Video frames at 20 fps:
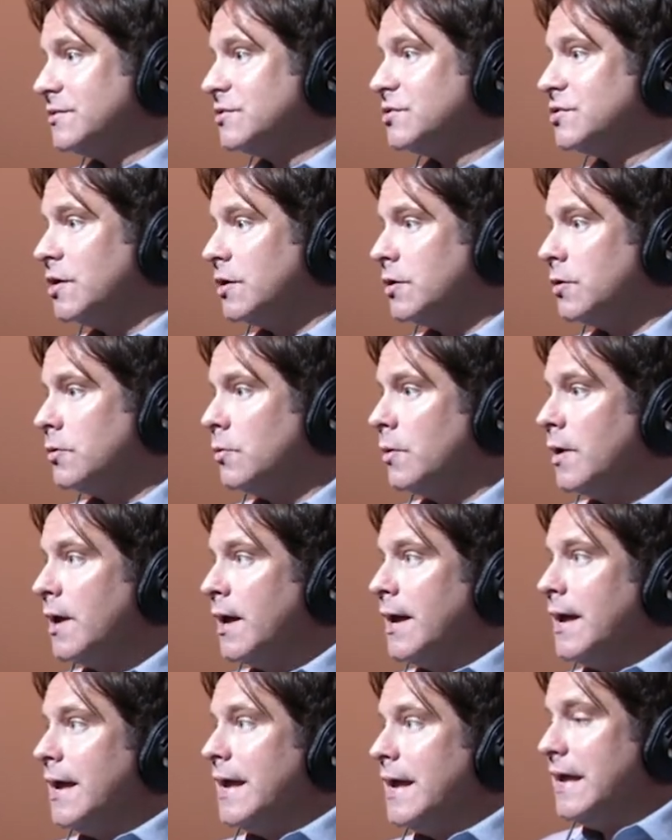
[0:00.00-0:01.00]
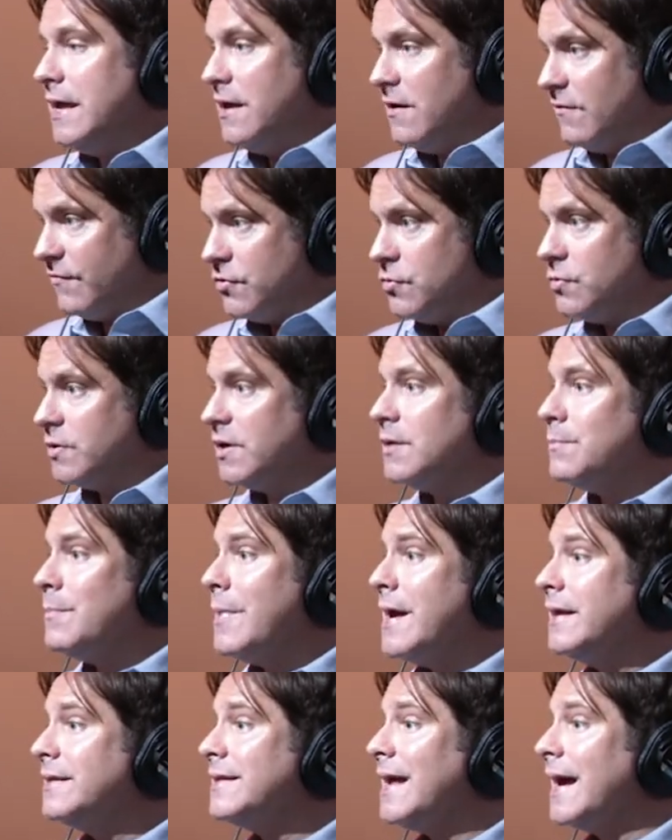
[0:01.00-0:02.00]
So if you can
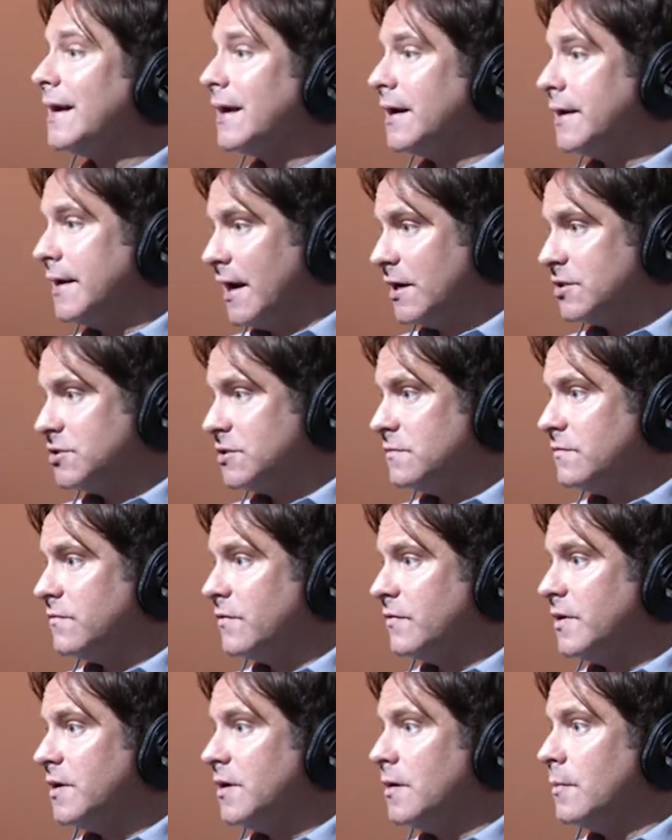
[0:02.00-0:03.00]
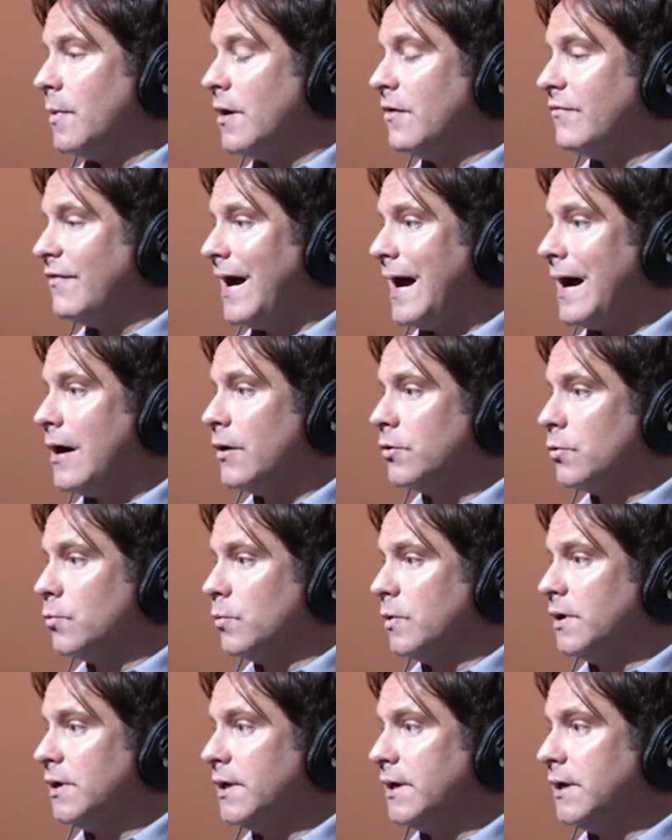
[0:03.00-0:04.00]
make that connection for them of how to
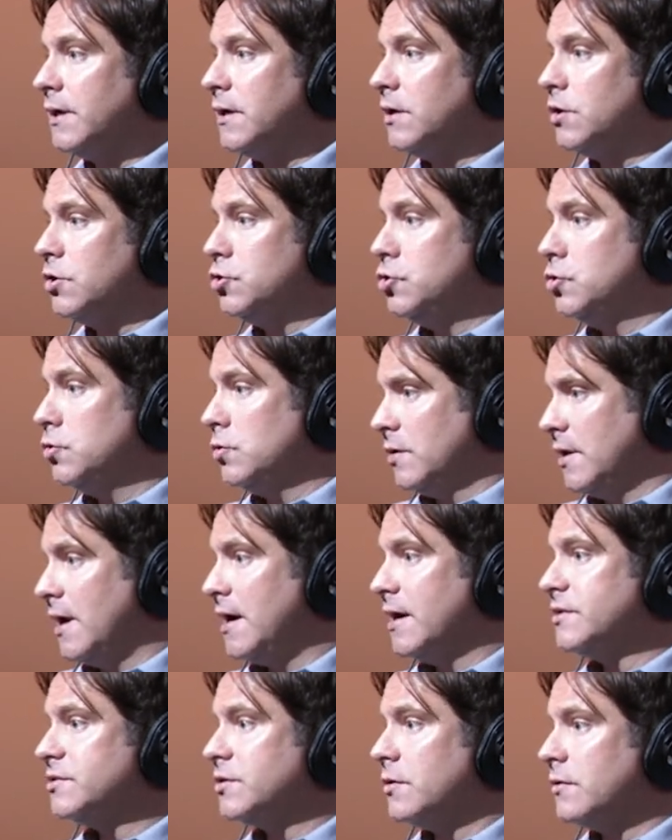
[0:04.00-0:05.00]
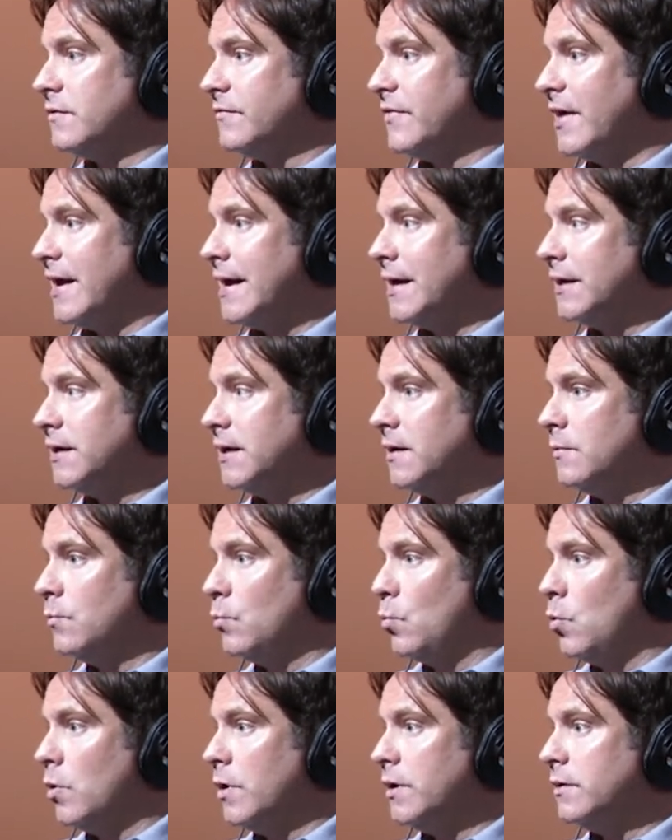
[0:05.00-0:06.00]
really utilize all of that
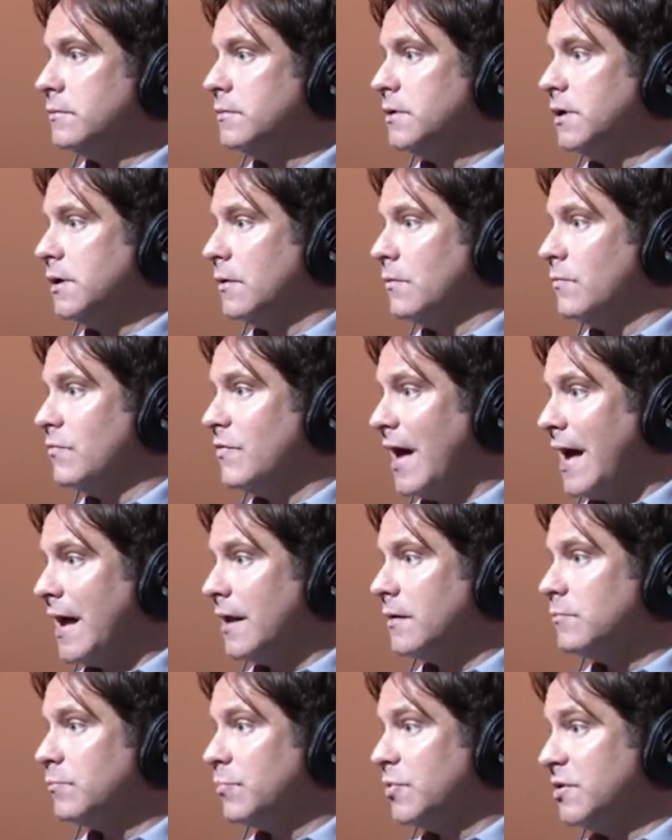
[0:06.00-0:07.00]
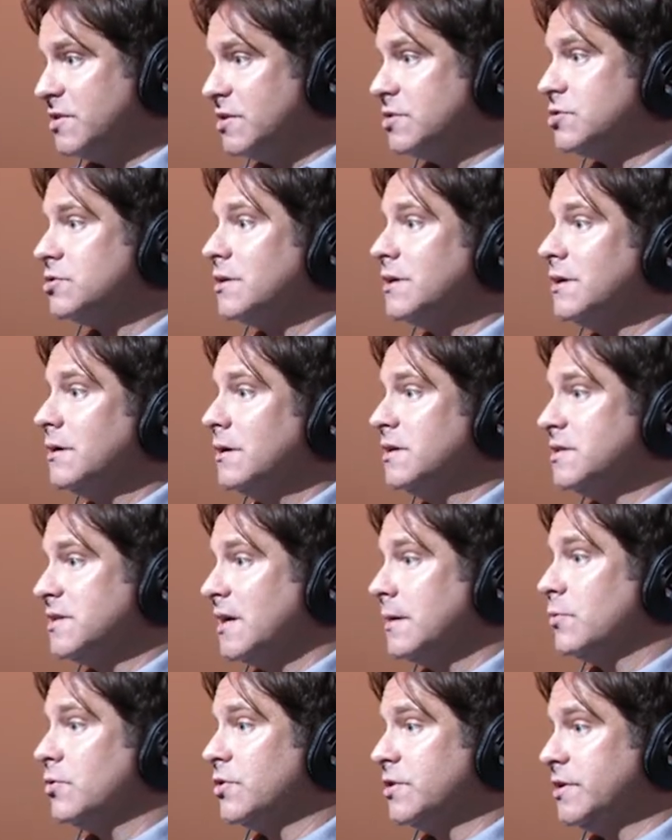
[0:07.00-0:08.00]
and what you know that potentially is
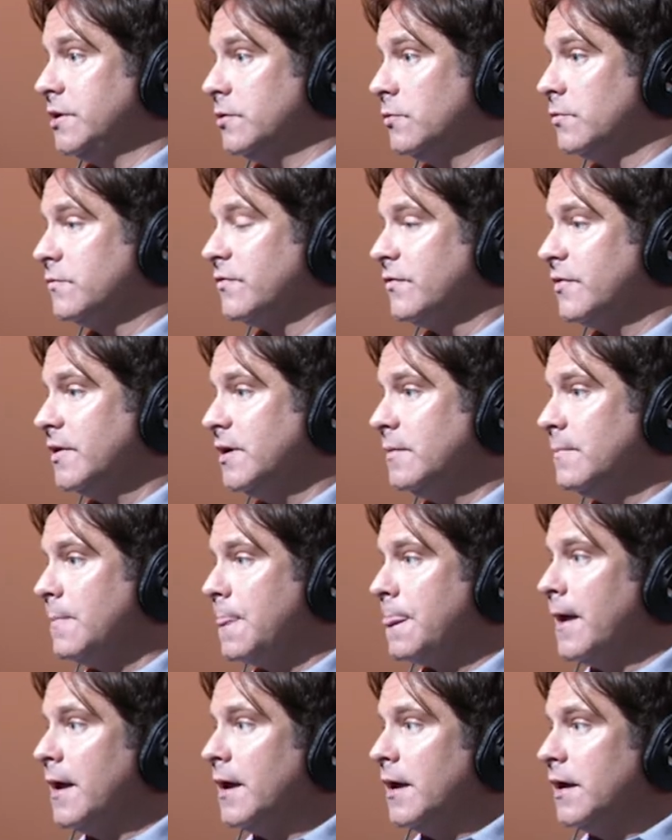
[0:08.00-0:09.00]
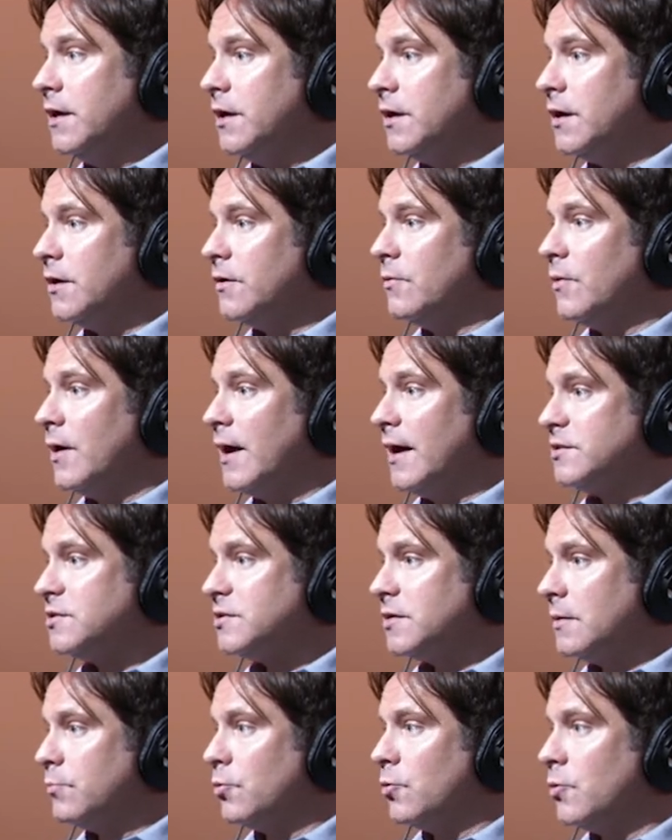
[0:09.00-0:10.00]
able to yield for them you know at
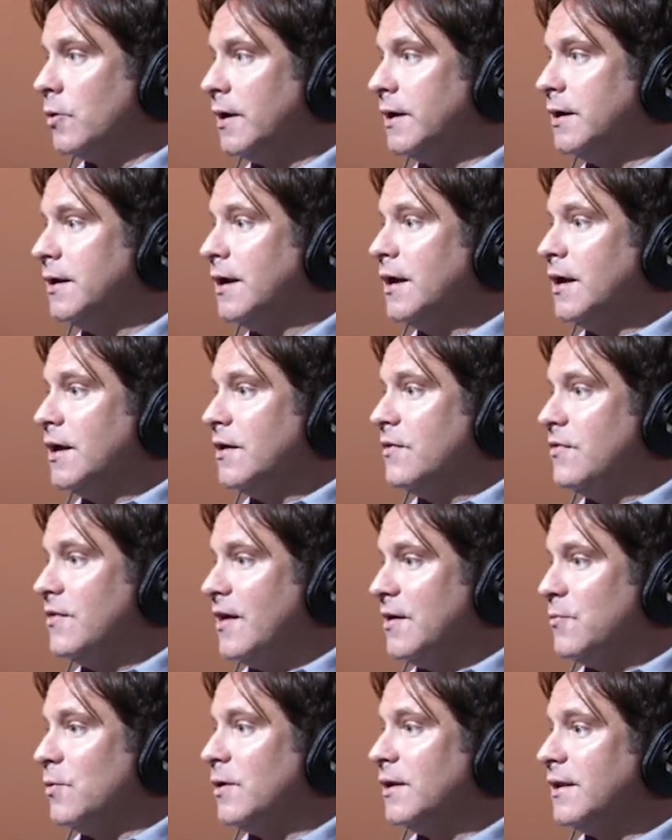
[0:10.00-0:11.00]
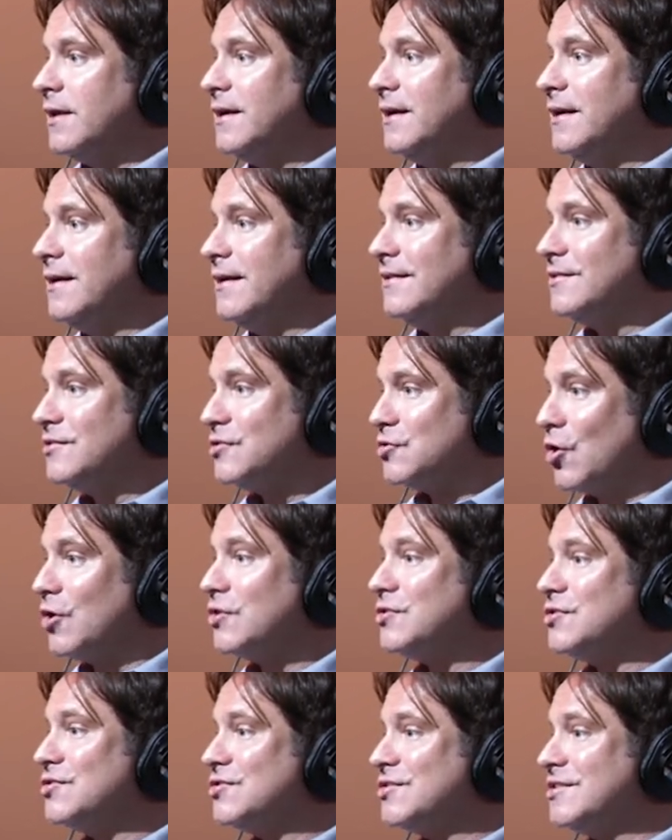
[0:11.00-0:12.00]
some point they really
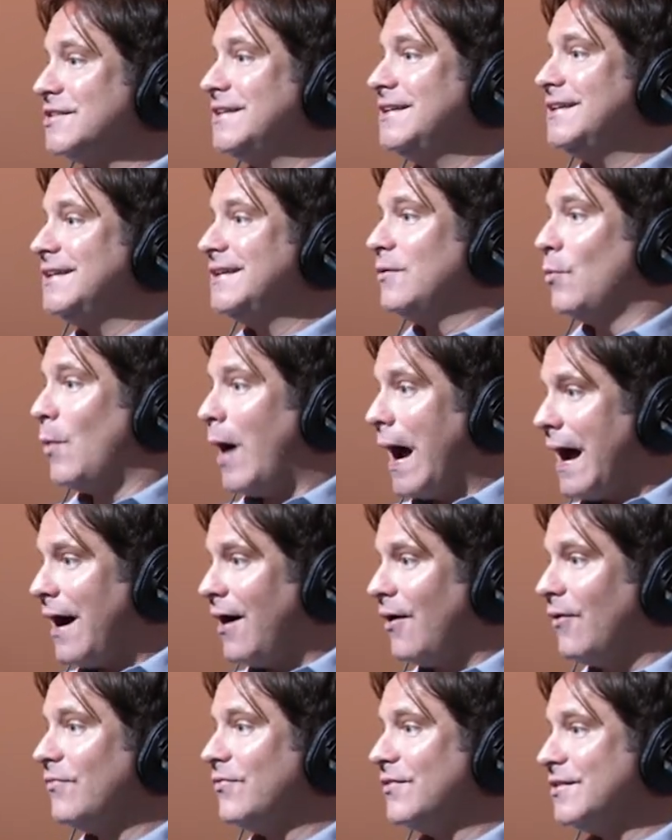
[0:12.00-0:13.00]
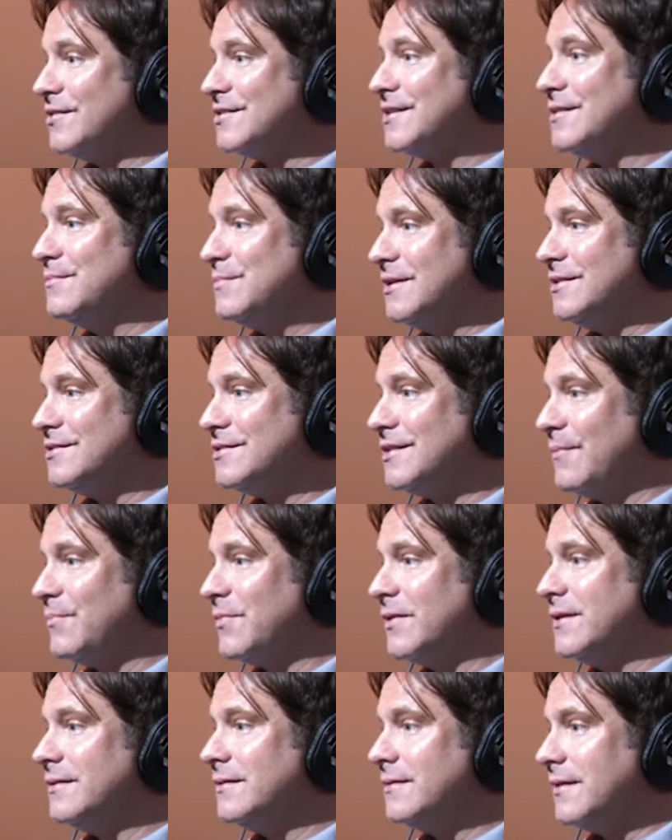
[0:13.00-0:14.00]
start to see, wow, this can be
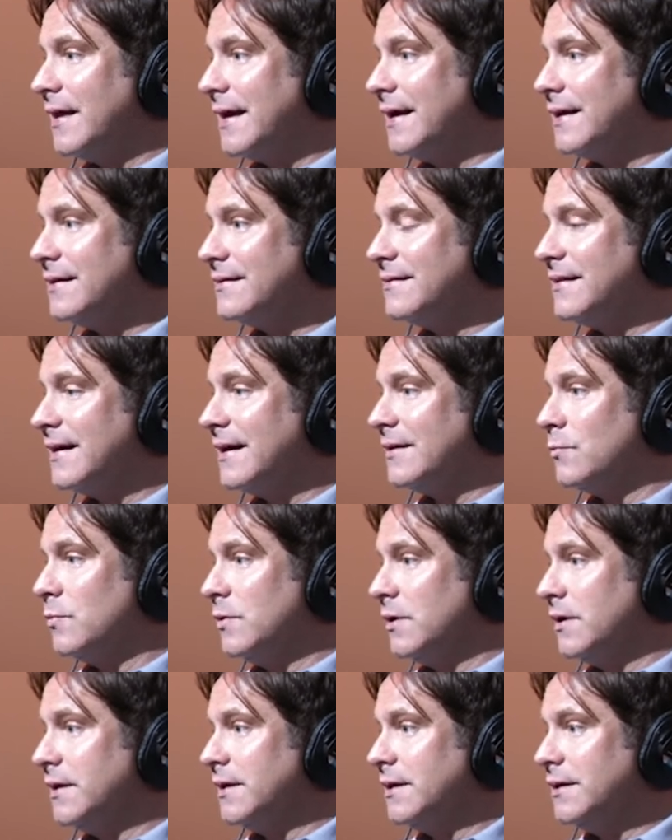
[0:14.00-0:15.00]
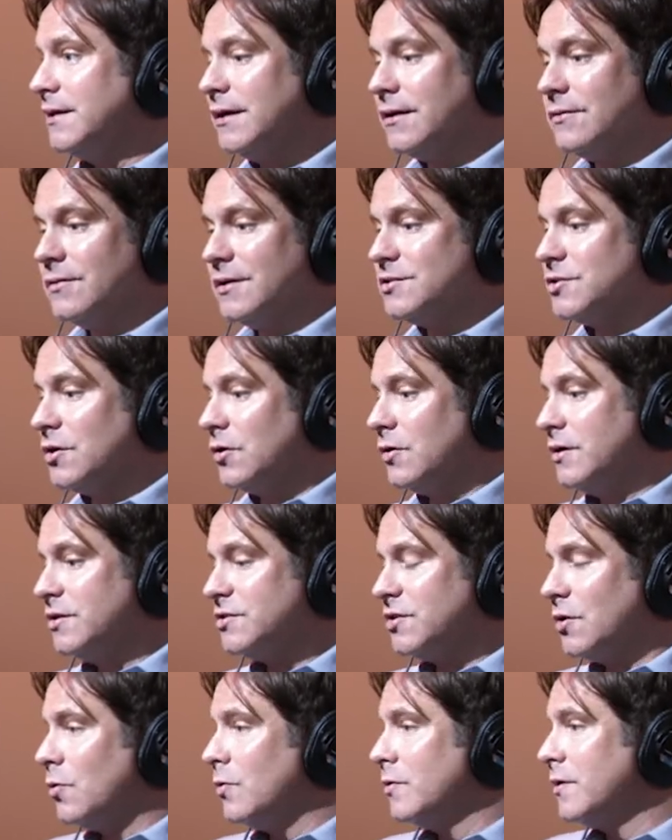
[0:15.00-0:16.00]
something that that really, you know, it's a
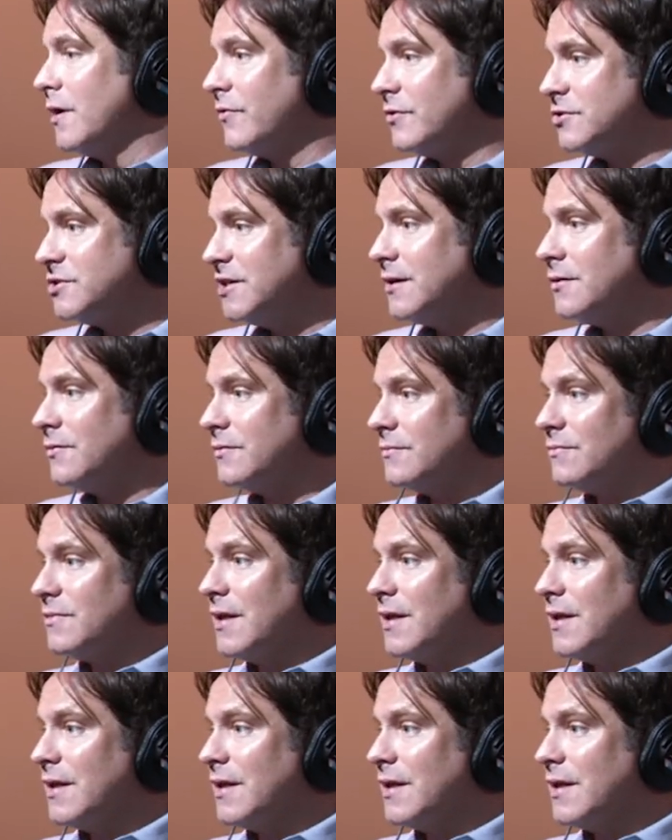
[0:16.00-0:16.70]
it's a whole nother channel.